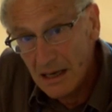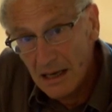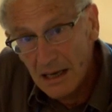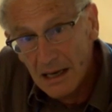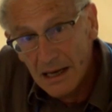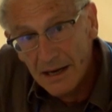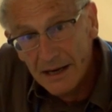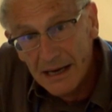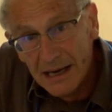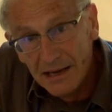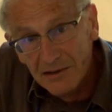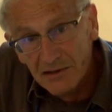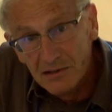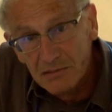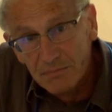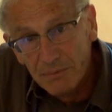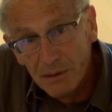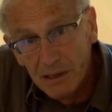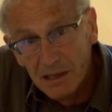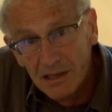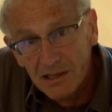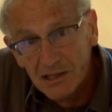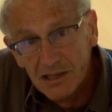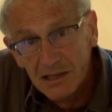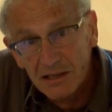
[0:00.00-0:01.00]
An
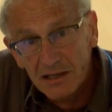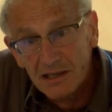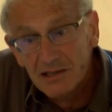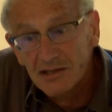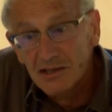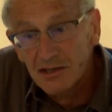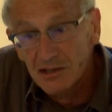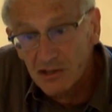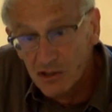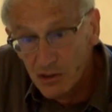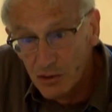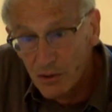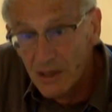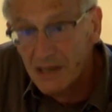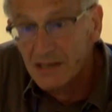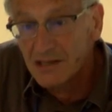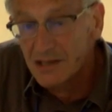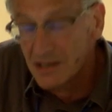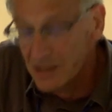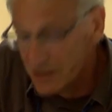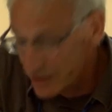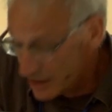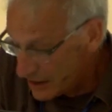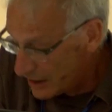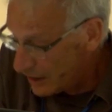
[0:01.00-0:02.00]
anthropology that situates
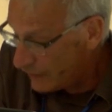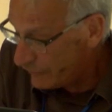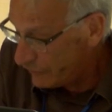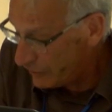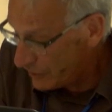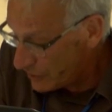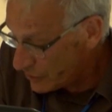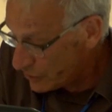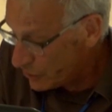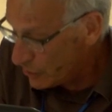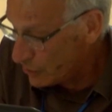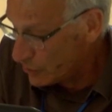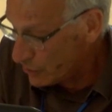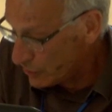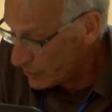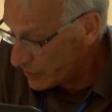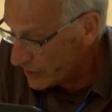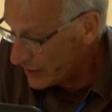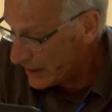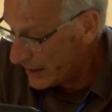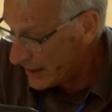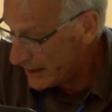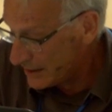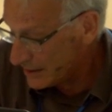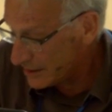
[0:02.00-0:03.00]
itself in the social
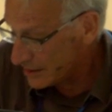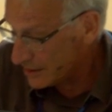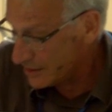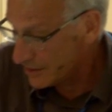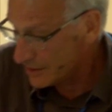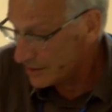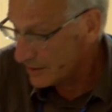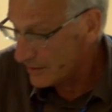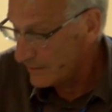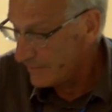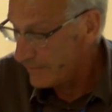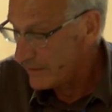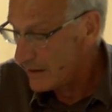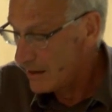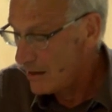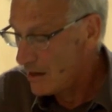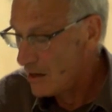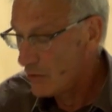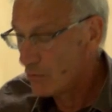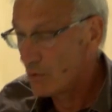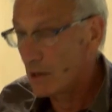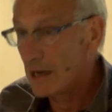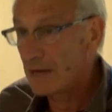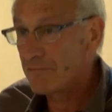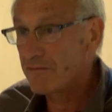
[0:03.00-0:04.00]
sciences
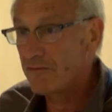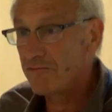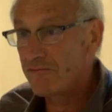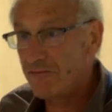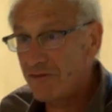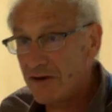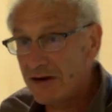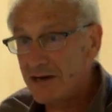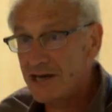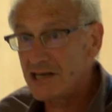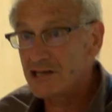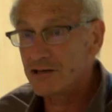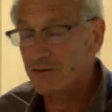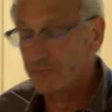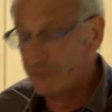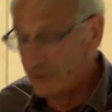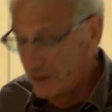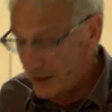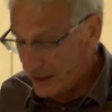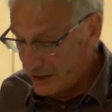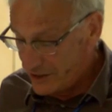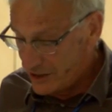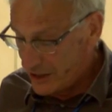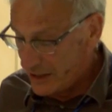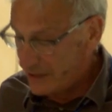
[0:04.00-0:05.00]
will have a very different
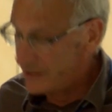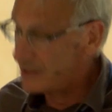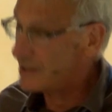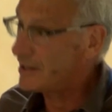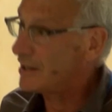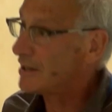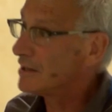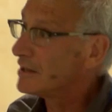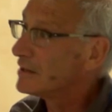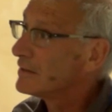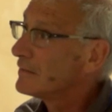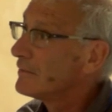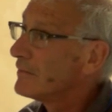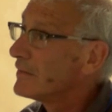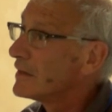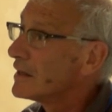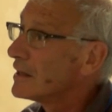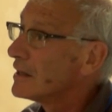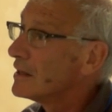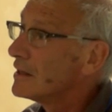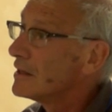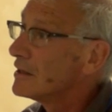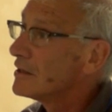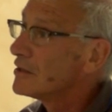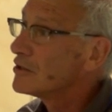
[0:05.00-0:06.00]
agenda
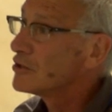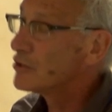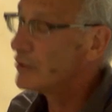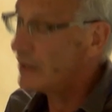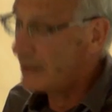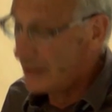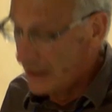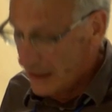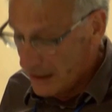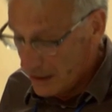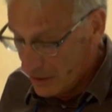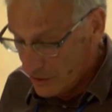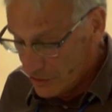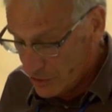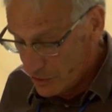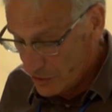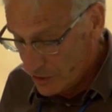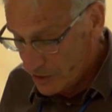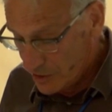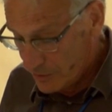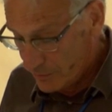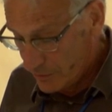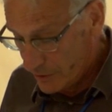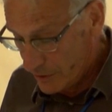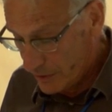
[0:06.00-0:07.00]
to any
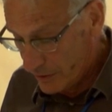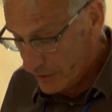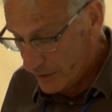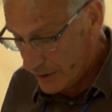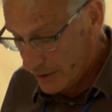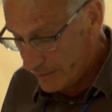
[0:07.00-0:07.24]
culturalist program.